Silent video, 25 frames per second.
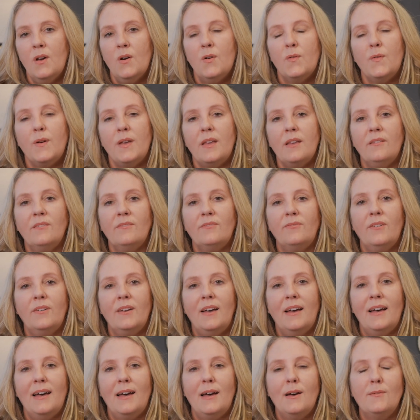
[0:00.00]
We've
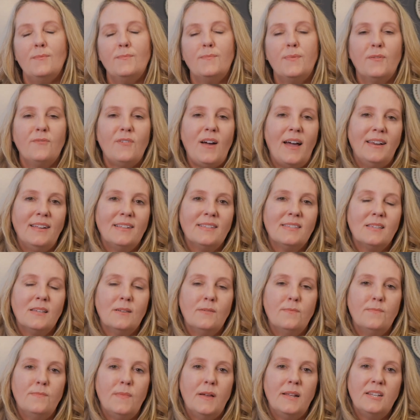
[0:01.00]
provided
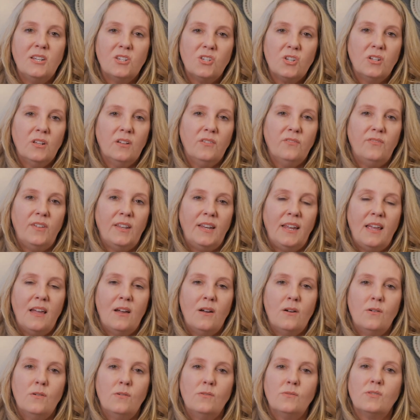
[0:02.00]
some additional
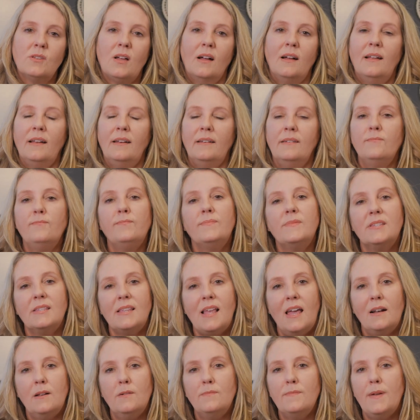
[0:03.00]
videos on
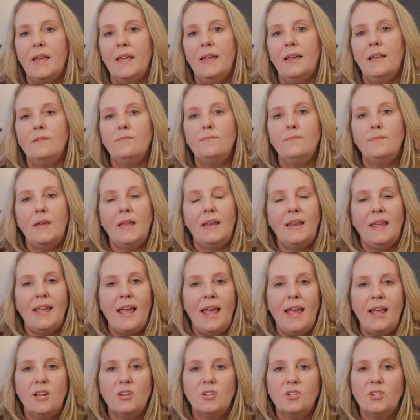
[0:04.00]
settlement,
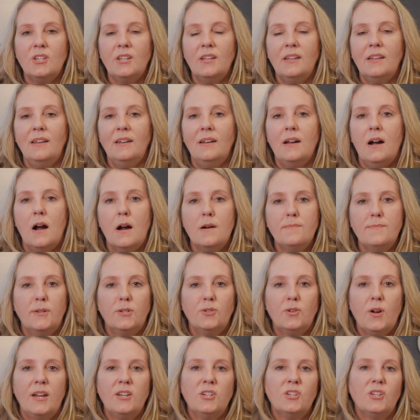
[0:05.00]
mediation,
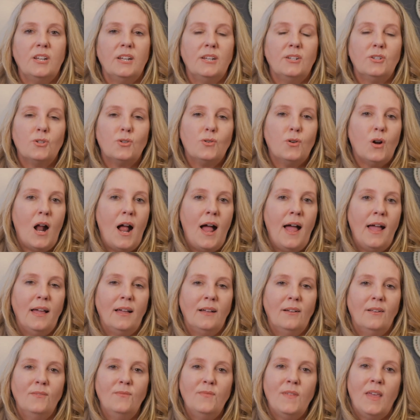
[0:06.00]
arbitration, and
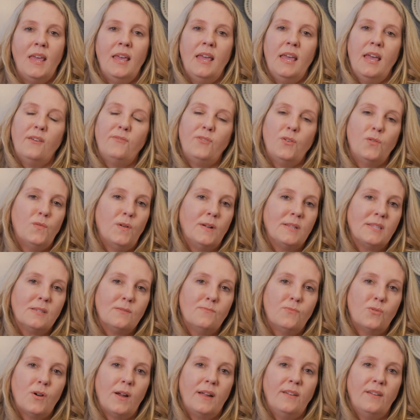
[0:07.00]
trial. If you want some more